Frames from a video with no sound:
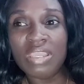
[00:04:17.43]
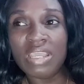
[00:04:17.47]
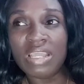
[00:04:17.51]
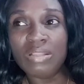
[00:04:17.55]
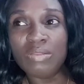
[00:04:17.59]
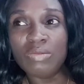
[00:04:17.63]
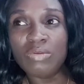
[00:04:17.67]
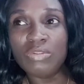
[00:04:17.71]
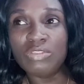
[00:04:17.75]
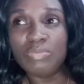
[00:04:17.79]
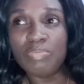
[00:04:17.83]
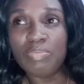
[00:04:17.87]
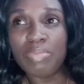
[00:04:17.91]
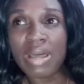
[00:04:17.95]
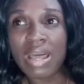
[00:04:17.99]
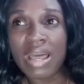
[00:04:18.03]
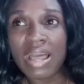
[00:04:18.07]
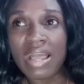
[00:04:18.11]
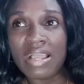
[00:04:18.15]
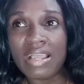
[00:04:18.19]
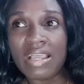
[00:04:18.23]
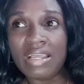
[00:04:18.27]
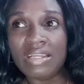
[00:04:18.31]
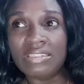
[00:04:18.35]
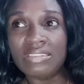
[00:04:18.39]
I looked
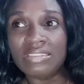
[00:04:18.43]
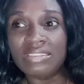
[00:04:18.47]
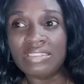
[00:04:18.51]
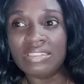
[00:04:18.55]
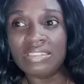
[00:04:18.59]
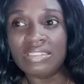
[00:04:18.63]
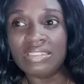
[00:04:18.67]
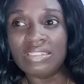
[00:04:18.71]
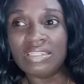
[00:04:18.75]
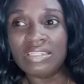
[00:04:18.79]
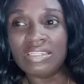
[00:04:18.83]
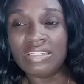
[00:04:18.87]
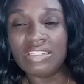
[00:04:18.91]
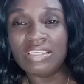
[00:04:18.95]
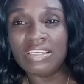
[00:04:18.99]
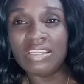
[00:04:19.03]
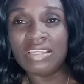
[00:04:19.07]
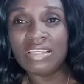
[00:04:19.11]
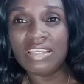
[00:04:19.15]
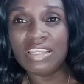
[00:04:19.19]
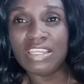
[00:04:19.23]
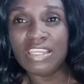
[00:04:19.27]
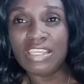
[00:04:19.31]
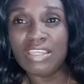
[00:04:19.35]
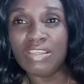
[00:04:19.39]
back and
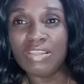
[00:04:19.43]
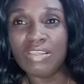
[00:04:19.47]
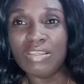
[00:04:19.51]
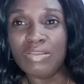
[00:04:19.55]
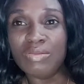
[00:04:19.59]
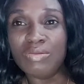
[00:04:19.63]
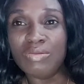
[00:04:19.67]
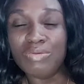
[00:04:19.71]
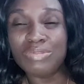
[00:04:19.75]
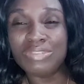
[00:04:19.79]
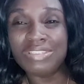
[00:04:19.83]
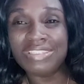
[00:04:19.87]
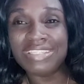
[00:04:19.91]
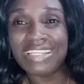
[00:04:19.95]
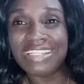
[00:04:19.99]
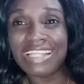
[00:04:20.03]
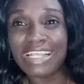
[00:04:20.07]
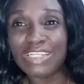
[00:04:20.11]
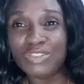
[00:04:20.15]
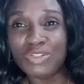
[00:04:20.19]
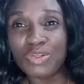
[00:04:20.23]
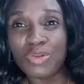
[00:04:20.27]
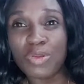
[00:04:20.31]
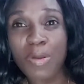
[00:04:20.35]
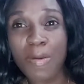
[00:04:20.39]
he said I
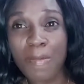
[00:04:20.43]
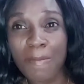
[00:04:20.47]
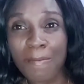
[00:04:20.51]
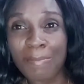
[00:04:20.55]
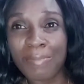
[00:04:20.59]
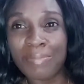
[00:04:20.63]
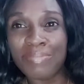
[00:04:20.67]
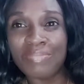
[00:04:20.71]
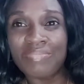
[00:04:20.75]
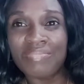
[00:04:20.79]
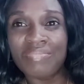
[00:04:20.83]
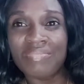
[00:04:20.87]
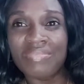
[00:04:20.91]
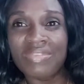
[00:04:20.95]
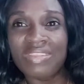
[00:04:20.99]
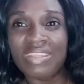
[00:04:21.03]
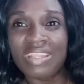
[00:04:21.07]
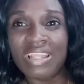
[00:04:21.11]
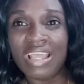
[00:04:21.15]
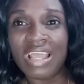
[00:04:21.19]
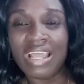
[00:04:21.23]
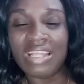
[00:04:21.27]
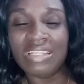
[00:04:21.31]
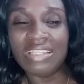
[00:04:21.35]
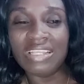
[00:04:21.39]
should come.
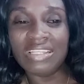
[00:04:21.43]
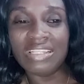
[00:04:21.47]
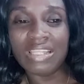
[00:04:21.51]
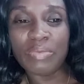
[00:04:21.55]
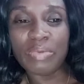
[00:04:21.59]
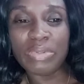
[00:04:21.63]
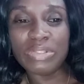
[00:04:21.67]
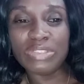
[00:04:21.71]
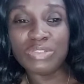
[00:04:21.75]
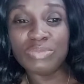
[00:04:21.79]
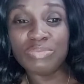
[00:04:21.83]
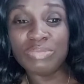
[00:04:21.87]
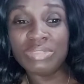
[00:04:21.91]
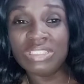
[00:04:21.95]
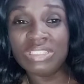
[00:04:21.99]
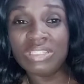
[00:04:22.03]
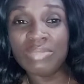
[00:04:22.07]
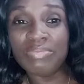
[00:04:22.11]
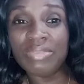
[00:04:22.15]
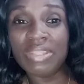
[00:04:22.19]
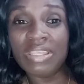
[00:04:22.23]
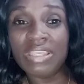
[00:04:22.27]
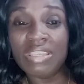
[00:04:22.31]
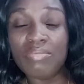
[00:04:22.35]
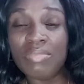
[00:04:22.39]
And then I went to meet him
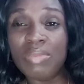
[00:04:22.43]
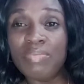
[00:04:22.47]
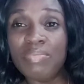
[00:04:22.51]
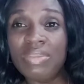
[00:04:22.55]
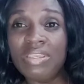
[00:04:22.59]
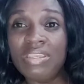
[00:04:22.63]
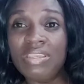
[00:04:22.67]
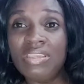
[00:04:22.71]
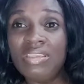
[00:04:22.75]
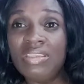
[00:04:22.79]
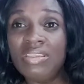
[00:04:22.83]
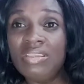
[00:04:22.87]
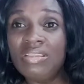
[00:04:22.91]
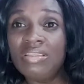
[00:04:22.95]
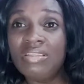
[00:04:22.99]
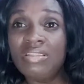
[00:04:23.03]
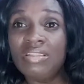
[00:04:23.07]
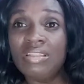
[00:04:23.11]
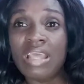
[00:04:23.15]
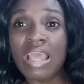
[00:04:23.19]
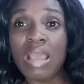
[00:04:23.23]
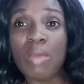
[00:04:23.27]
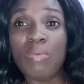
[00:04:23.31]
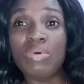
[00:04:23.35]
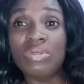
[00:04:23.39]
thinking maybe,
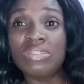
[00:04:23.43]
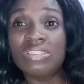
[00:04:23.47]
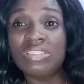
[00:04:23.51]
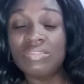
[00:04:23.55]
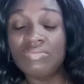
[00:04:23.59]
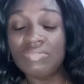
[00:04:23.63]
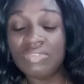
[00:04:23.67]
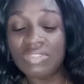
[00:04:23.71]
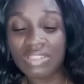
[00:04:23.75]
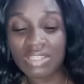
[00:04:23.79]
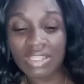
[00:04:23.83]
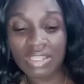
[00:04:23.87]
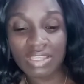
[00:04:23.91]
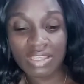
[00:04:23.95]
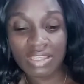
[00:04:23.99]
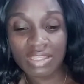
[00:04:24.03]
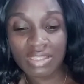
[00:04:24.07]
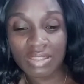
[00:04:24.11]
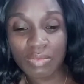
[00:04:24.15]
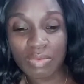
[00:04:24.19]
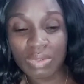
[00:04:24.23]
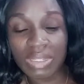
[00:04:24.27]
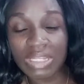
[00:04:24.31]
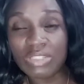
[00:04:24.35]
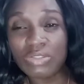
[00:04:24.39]
I wasn't even thinking he
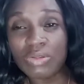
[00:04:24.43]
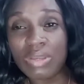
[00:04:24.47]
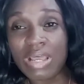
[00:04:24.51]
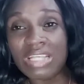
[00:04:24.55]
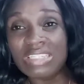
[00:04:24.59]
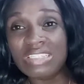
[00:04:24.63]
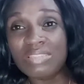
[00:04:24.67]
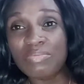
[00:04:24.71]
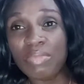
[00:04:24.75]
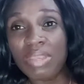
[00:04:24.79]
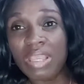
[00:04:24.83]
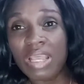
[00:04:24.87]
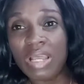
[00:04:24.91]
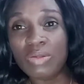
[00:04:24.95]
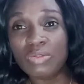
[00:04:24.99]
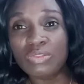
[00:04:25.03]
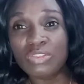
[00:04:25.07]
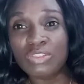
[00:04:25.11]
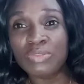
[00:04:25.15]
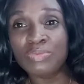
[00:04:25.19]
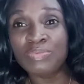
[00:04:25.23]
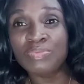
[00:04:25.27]
wanted to ask me out.